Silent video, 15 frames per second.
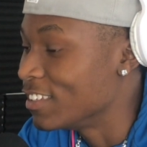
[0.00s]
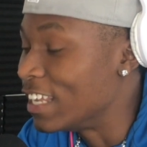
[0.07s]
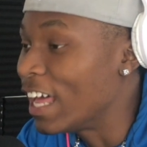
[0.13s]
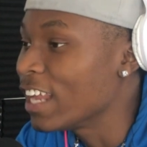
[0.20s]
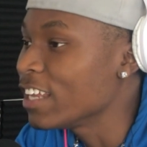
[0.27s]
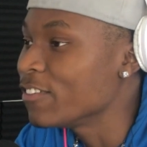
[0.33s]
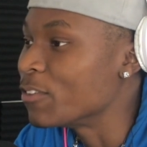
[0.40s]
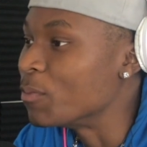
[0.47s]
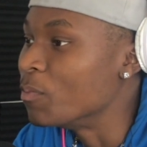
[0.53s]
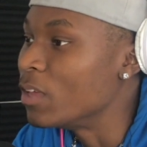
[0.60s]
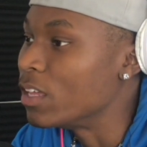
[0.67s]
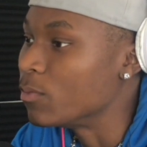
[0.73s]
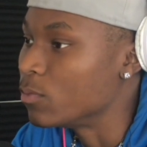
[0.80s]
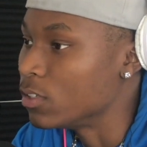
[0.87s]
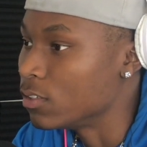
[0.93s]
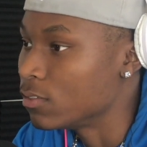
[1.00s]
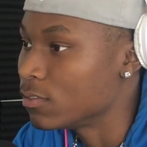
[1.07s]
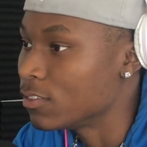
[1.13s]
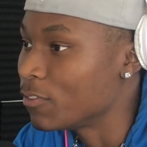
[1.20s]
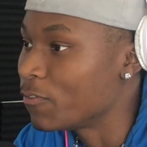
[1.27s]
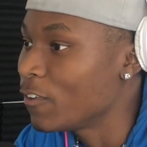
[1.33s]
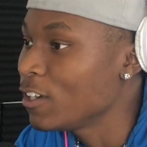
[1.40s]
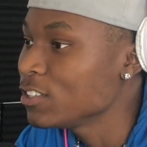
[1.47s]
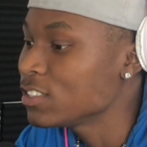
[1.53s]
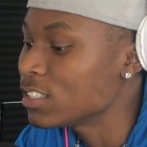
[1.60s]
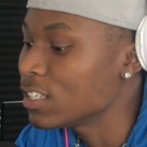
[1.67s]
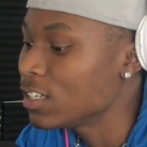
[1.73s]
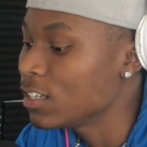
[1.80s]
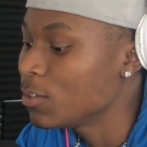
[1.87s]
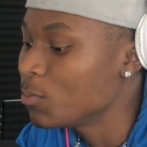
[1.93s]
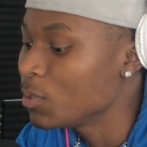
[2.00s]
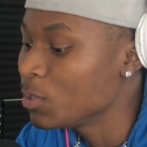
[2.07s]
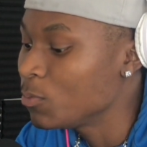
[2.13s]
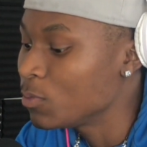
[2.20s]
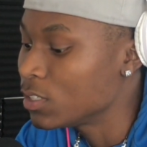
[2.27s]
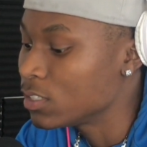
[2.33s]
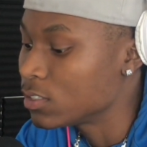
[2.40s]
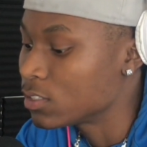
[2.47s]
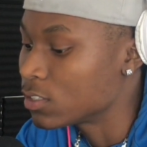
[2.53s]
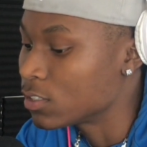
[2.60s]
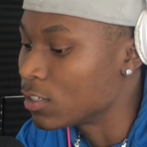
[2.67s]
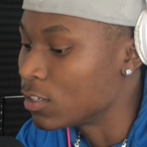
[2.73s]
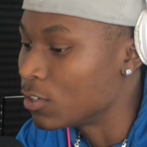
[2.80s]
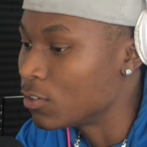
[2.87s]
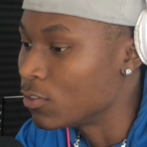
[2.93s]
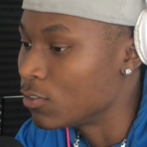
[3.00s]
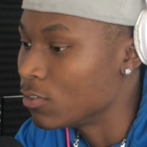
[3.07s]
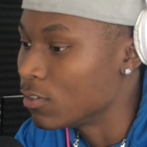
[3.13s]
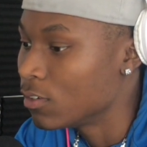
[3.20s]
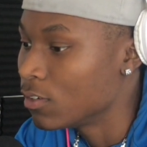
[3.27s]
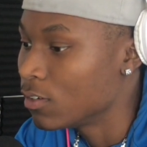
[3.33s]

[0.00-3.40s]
Not even met me. The first time we went to go